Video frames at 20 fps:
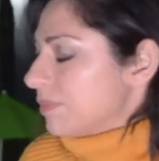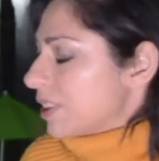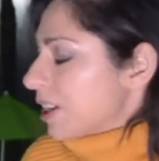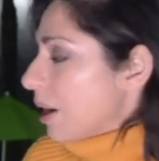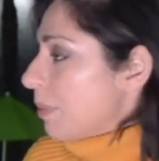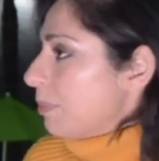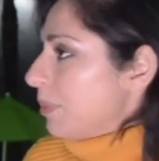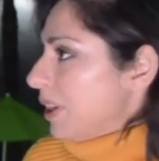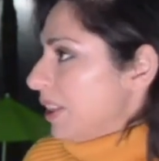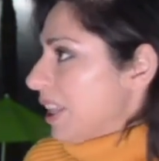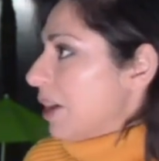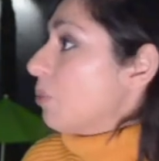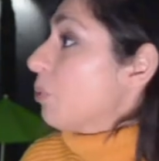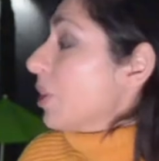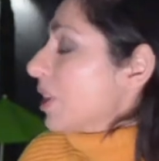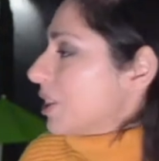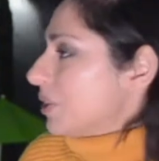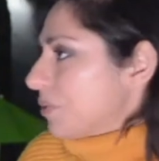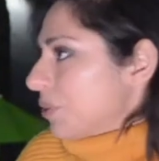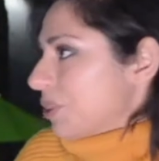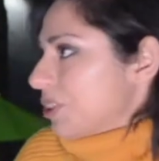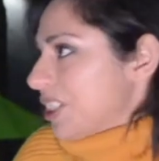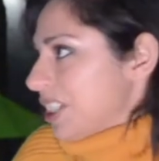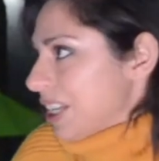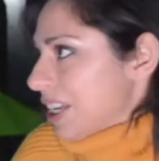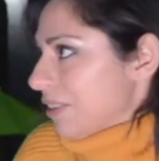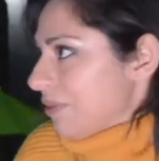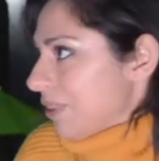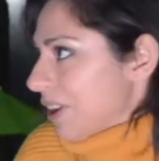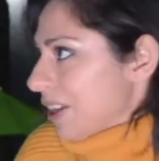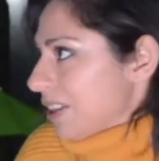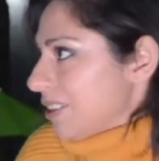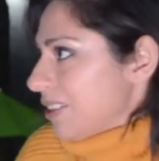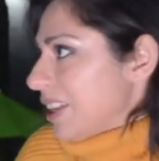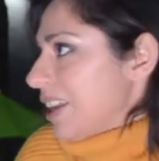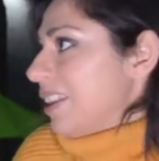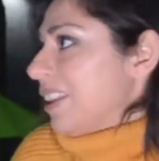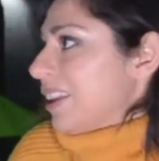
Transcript: company that works for DFS.